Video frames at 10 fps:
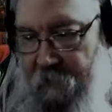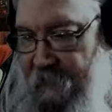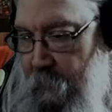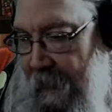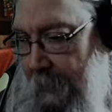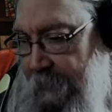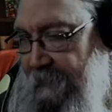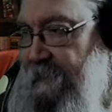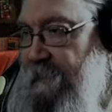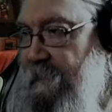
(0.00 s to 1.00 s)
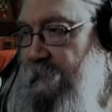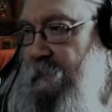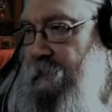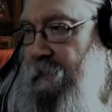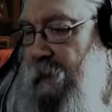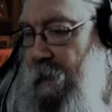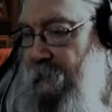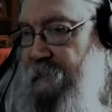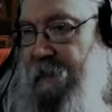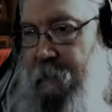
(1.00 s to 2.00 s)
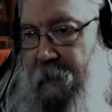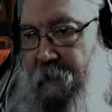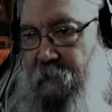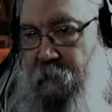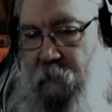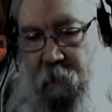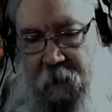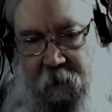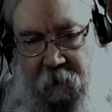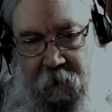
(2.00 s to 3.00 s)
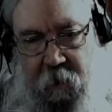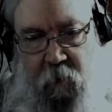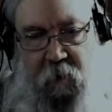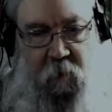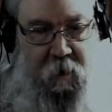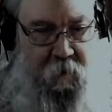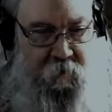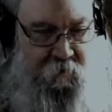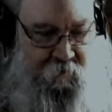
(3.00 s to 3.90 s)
We'll see what happens. All right, let's get back to editing. I'm rewriting